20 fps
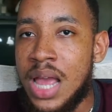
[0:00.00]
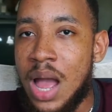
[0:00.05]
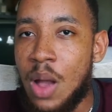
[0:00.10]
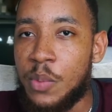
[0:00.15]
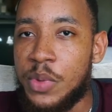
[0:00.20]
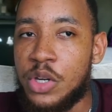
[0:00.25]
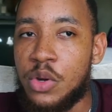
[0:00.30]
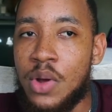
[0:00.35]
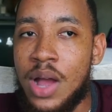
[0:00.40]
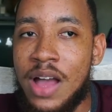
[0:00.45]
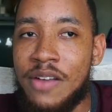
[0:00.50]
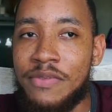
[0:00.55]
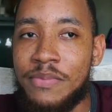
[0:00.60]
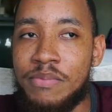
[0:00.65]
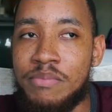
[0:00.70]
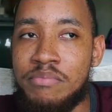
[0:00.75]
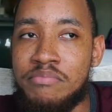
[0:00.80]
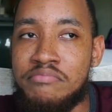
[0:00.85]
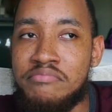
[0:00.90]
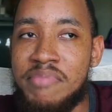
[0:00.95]
and we don't have
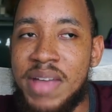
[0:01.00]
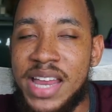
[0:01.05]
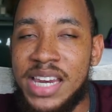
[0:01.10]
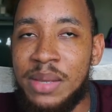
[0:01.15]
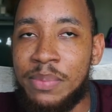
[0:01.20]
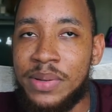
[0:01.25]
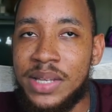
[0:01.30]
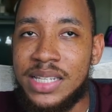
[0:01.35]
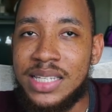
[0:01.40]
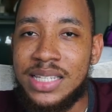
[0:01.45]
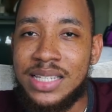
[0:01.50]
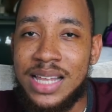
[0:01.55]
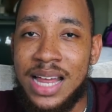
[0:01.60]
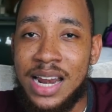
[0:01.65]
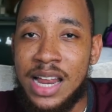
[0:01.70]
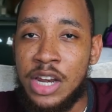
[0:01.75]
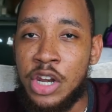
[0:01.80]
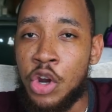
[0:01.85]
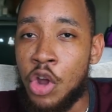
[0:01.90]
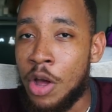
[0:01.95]
many places that
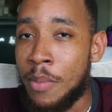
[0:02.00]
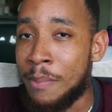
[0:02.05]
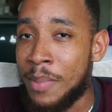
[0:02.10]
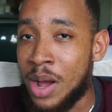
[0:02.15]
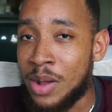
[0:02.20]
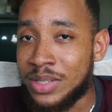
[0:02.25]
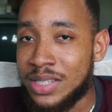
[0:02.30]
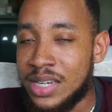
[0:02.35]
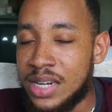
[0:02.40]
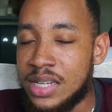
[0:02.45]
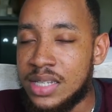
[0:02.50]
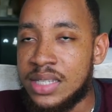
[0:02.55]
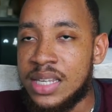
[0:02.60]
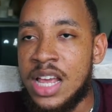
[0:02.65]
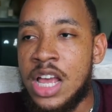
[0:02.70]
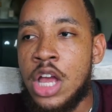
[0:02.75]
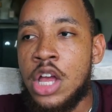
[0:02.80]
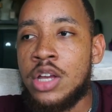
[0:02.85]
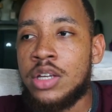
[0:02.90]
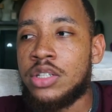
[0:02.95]
are not mountainous,
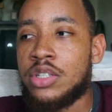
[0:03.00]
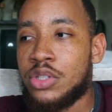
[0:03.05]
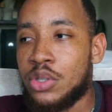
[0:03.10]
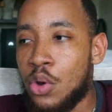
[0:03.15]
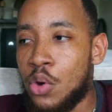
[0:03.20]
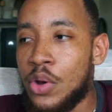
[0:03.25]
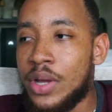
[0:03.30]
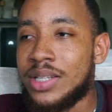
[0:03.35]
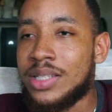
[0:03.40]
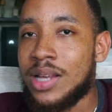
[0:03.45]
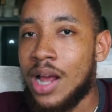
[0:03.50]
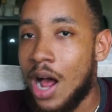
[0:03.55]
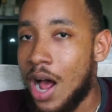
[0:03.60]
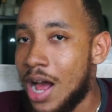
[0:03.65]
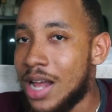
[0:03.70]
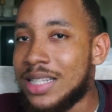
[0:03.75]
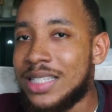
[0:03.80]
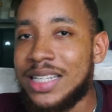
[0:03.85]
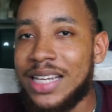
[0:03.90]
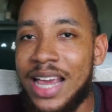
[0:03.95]
so it's
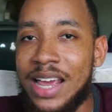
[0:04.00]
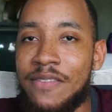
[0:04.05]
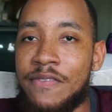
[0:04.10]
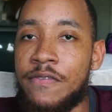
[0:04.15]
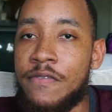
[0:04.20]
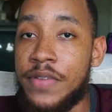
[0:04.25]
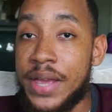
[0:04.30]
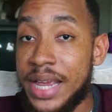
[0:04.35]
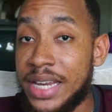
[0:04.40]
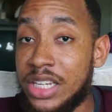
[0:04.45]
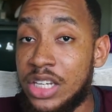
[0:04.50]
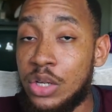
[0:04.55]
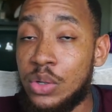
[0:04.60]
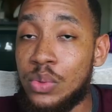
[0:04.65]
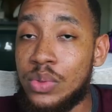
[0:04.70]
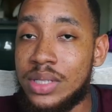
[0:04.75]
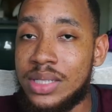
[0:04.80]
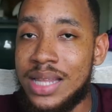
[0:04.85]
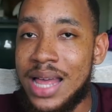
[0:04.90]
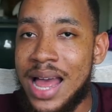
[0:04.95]
hard to get
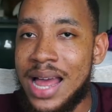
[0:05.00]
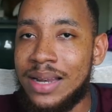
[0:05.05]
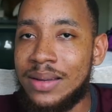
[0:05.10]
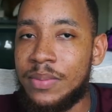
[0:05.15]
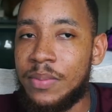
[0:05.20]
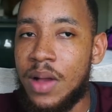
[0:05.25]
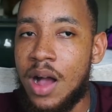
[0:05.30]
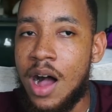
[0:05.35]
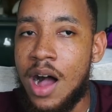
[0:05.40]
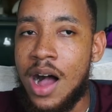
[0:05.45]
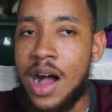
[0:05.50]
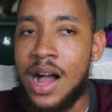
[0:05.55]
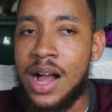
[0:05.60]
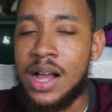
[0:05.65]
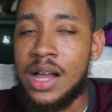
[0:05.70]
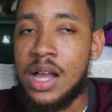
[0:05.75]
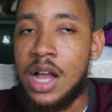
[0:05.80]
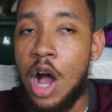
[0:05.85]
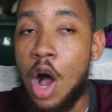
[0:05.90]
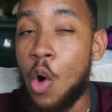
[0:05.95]
venues that
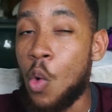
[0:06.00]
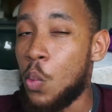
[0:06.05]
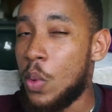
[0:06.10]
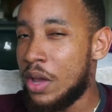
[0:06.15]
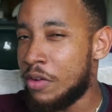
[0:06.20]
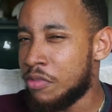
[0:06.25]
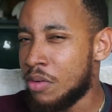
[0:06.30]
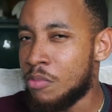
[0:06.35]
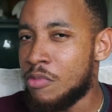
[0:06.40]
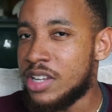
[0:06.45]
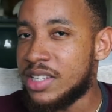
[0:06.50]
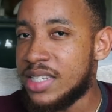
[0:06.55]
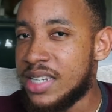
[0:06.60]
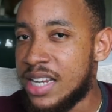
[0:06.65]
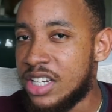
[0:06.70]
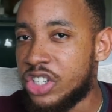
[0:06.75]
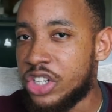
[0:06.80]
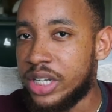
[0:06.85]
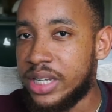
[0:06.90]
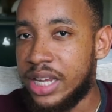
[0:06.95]
are away from
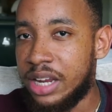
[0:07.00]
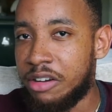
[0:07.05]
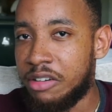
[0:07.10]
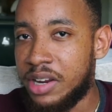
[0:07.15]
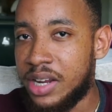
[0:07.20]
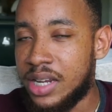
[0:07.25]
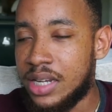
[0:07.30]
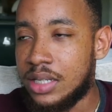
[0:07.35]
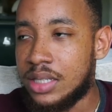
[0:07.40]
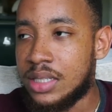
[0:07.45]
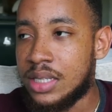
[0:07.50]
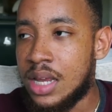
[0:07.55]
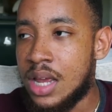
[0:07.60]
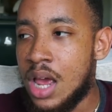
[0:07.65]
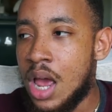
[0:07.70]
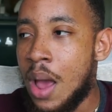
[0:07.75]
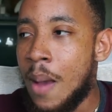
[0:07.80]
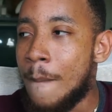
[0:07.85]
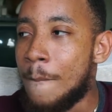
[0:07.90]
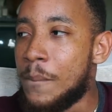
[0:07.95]
residential areas,
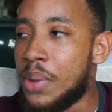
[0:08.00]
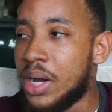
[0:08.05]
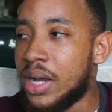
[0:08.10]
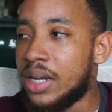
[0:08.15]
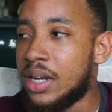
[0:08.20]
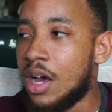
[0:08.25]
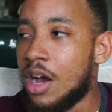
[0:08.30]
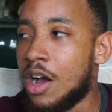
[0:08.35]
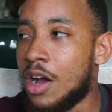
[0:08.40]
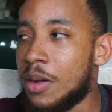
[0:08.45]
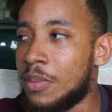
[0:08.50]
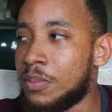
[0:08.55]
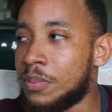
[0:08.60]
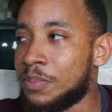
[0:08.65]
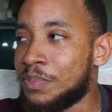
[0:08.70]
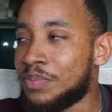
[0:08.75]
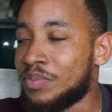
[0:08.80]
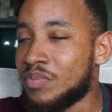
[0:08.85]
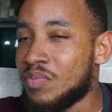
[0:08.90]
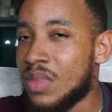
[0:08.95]
but
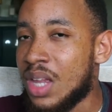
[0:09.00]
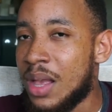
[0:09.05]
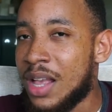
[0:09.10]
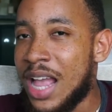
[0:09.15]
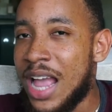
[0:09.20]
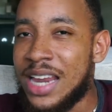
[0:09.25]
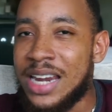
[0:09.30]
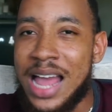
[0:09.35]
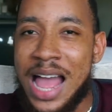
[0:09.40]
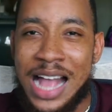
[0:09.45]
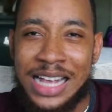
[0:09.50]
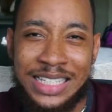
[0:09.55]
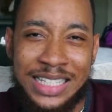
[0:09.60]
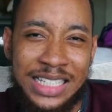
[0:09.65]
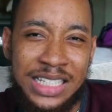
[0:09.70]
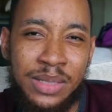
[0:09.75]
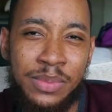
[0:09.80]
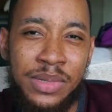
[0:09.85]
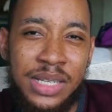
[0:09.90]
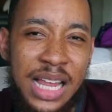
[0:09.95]
kind of
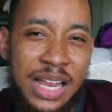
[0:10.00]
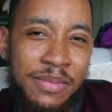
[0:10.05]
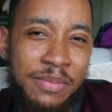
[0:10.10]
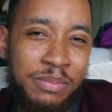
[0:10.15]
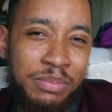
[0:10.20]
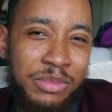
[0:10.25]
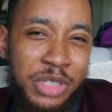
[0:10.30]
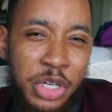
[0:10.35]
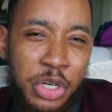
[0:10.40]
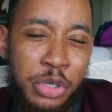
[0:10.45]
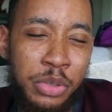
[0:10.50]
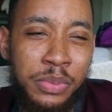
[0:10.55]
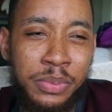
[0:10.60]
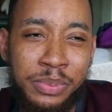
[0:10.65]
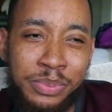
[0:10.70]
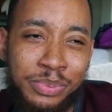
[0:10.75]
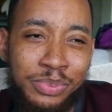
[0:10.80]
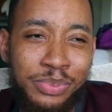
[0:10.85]
accessible and, you know,